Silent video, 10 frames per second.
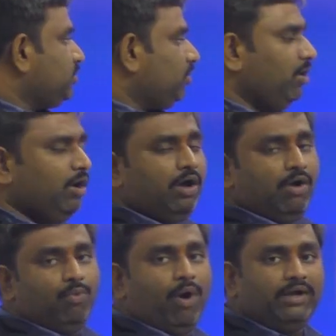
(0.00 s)
So
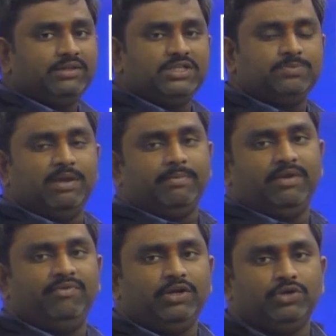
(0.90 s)
what this
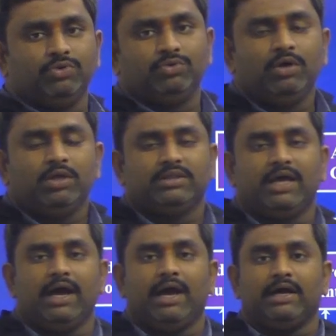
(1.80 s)
memory will do, the
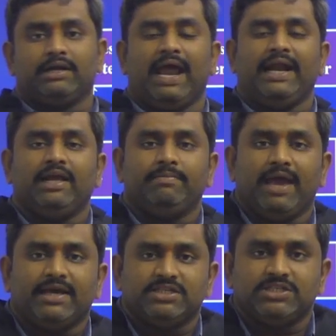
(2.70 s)
random
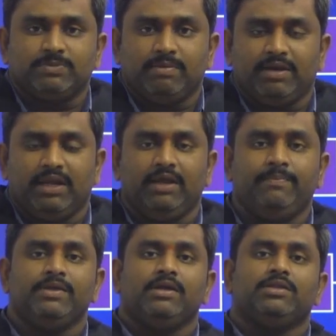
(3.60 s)
access
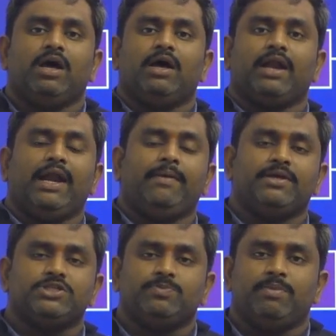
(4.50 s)
memory,
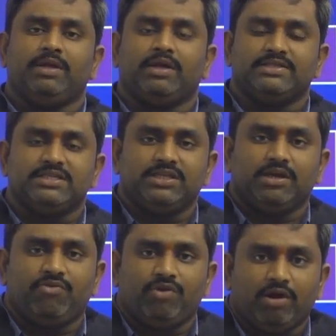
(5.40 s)
consisting
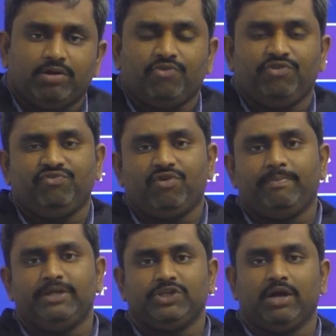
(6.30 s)
of lot of
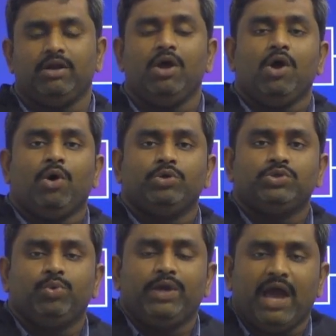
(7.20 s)
information
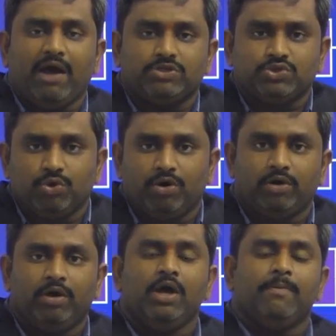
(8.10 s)
which we have
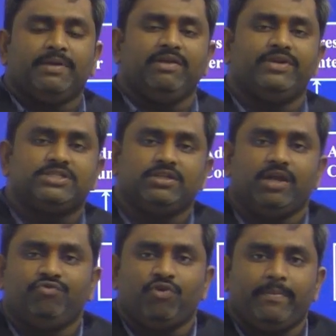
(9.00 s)
stored previously the
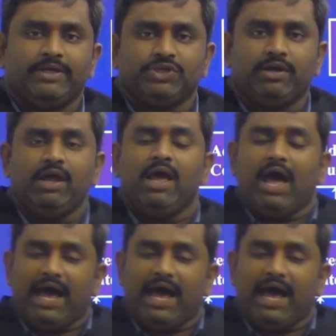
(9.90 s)
information.